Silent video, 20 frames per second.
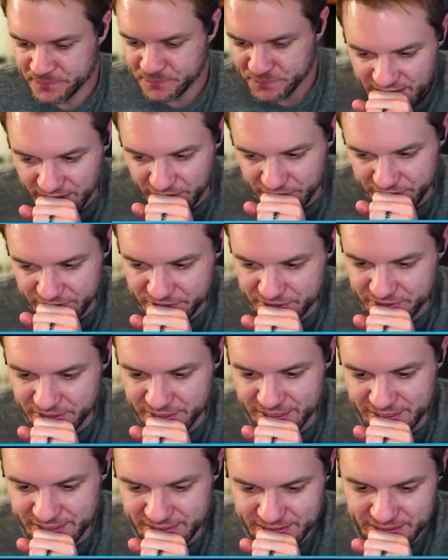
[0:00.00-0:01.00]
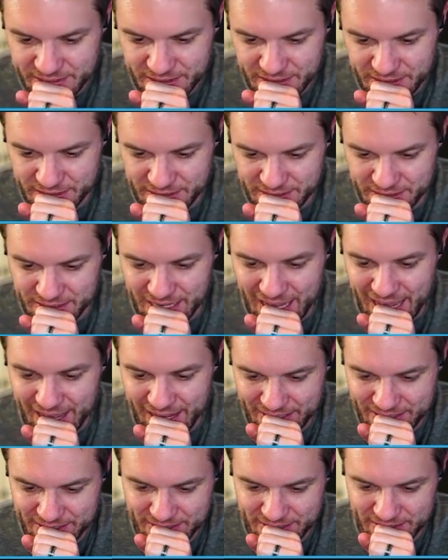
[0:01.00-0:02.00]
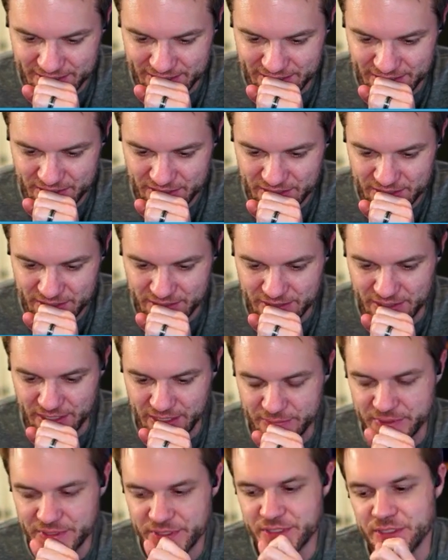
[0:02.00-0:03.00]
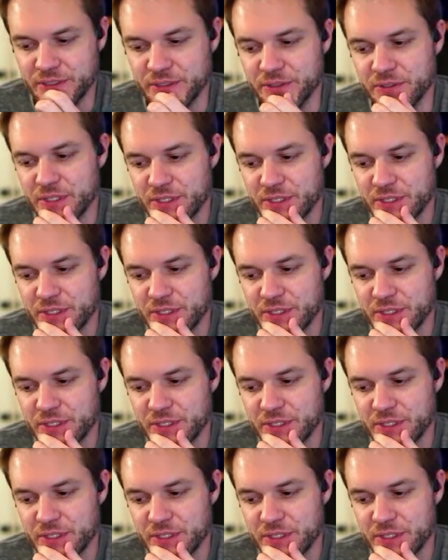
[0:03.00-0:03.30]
I love that you did this. This is an excellent assignment to do.